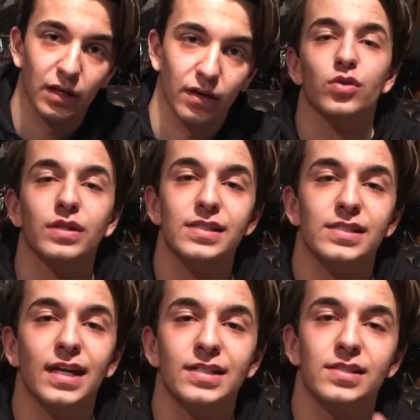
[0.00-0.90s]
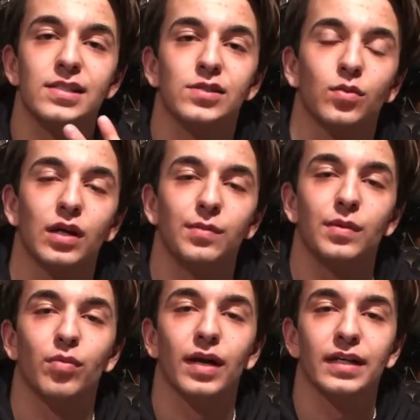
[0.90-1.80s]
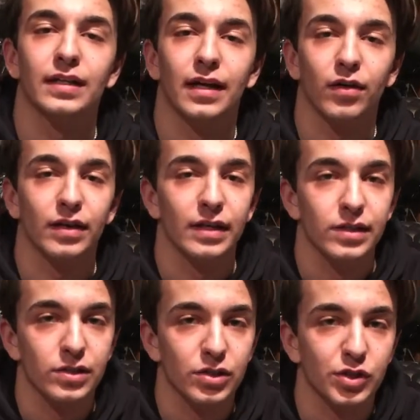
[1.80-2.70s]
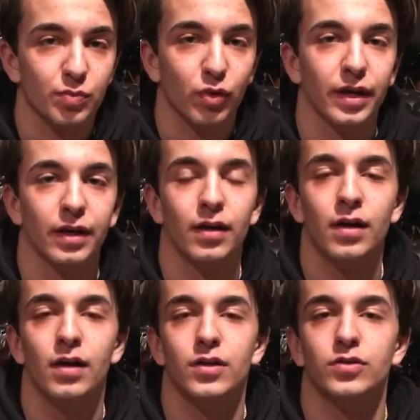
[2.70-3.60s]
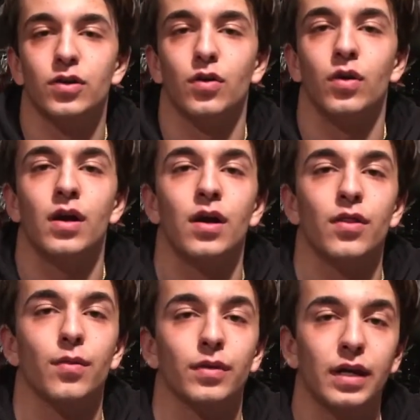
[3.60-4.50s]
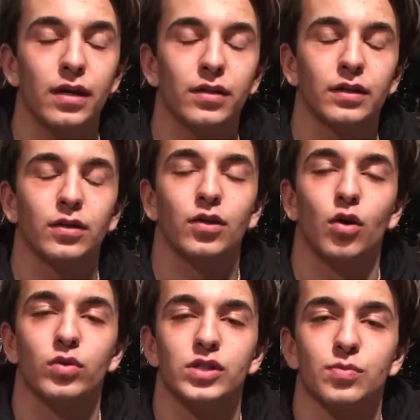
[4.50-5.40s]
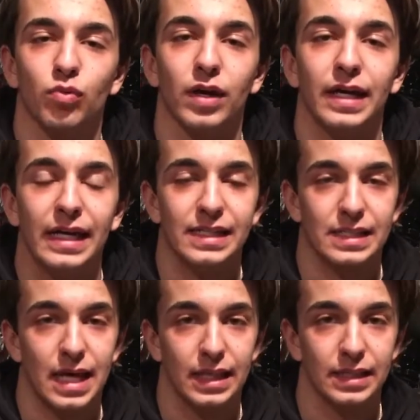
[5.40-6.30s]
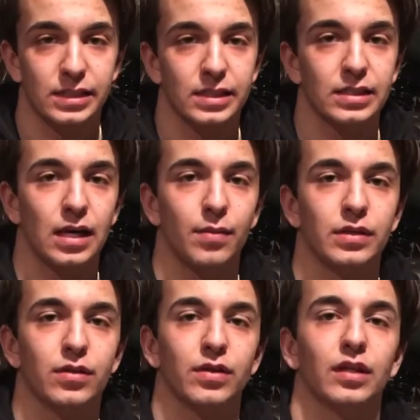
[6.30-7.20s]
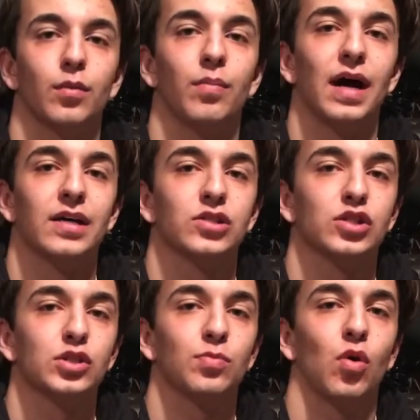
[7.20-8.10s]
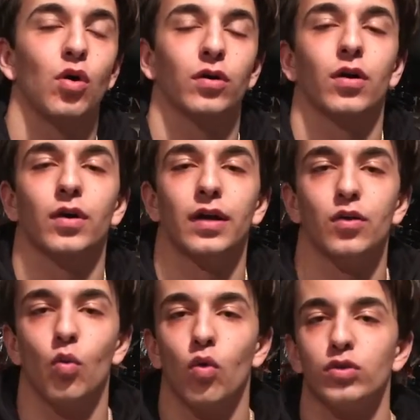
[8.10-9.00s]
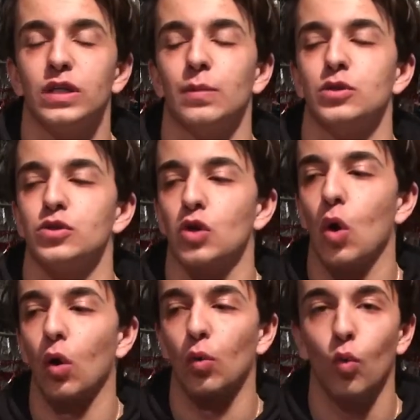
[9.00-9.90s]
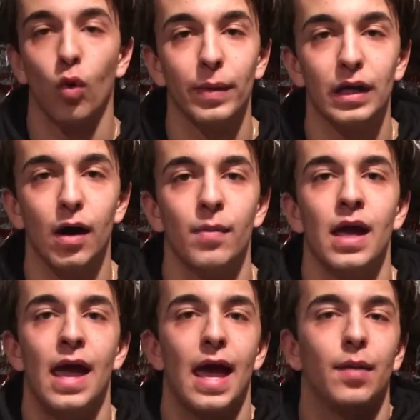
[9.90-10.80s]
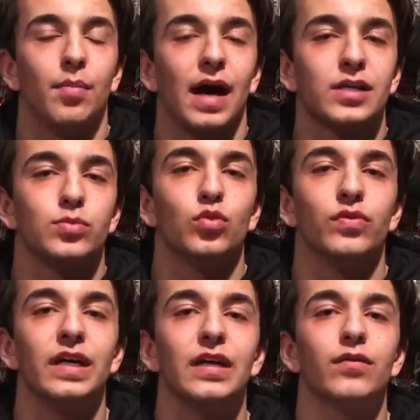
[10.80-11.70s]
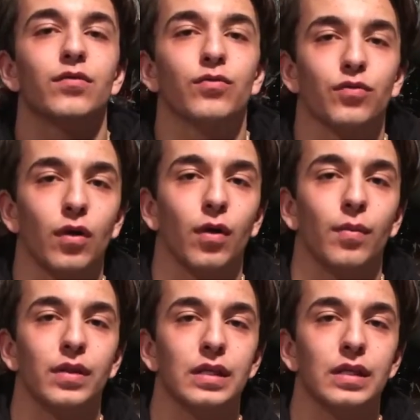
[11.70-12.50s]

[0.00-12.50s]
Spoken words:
So the second season we're gonna be breaking down is spring. So the key thing to know with spring is that this is the time of the year that the bass spawn. Okay, the water temperatures are warming up and bass move in from